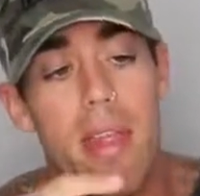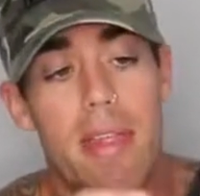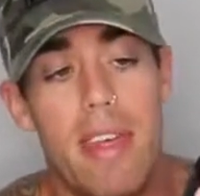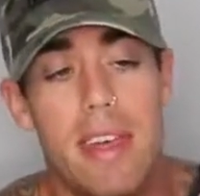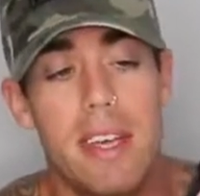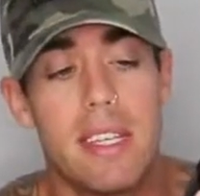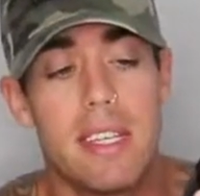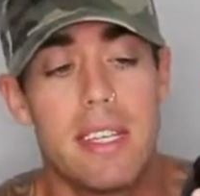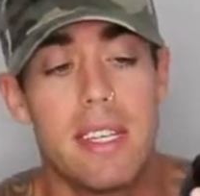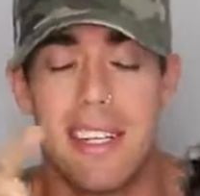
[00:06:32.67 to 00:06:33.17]

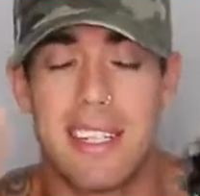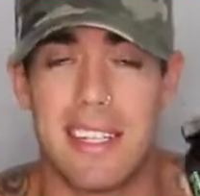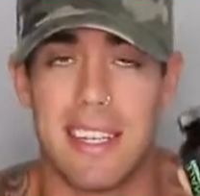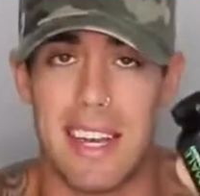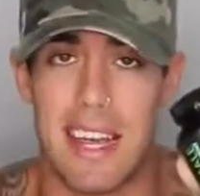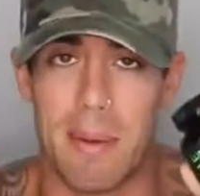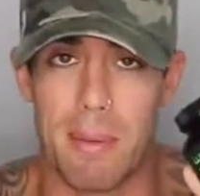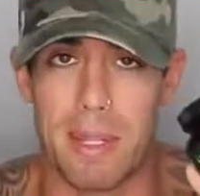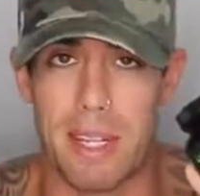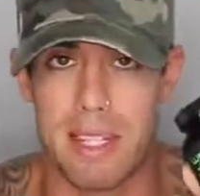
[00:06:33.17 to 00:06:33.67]
This, it's
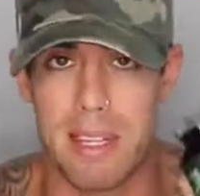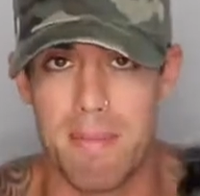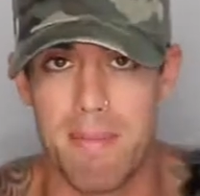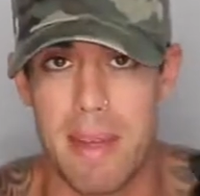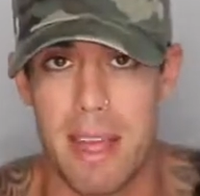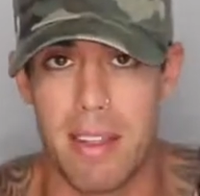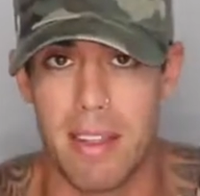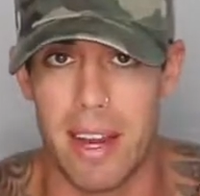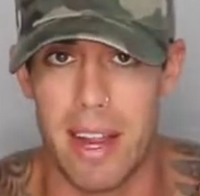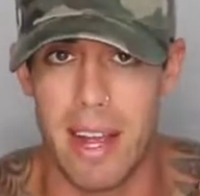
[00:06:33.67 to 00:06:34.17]
labeled as a
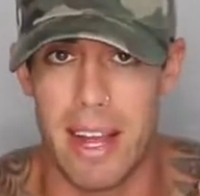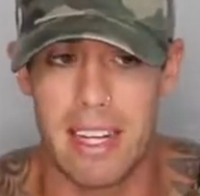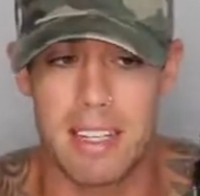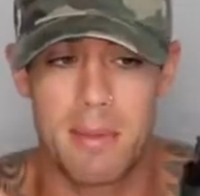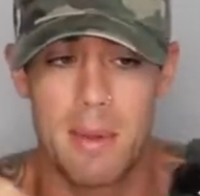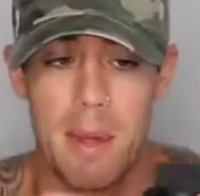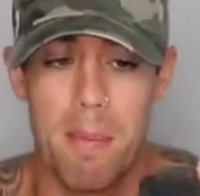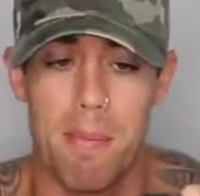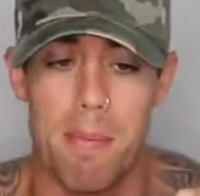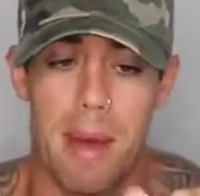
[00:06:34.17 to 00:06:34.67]
male
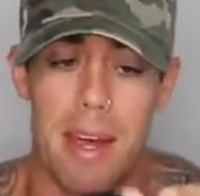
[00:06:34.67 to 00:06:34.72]
enhancement,